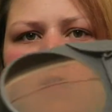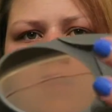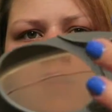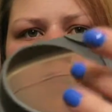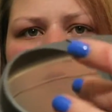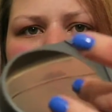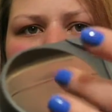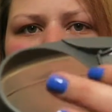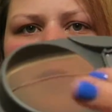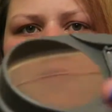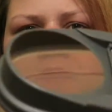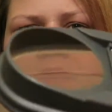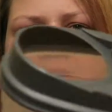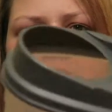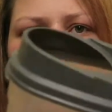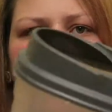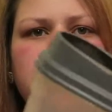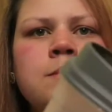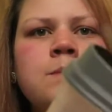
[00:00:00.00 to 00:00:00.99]
an open
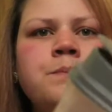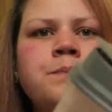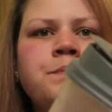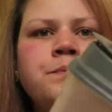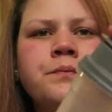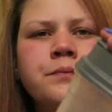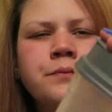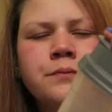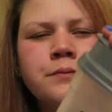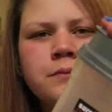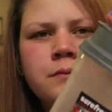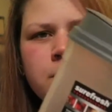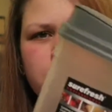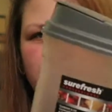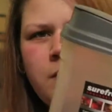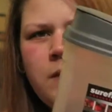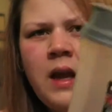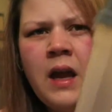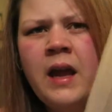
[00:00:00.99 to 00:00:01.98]
thing.
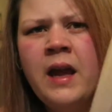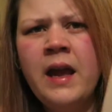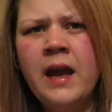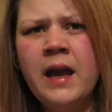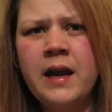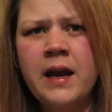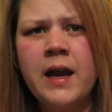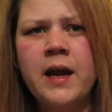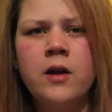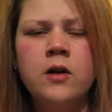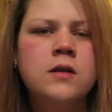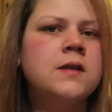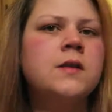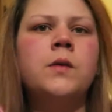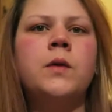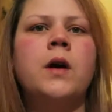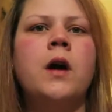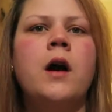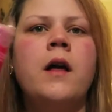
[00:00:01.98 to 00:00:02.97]
And I
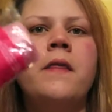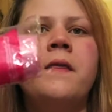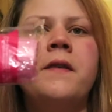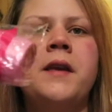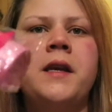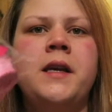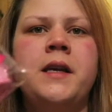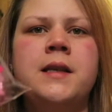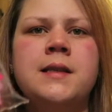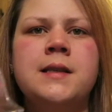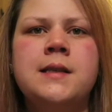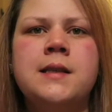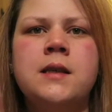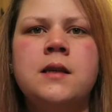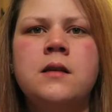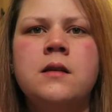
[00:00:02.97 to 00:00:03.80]
also got these,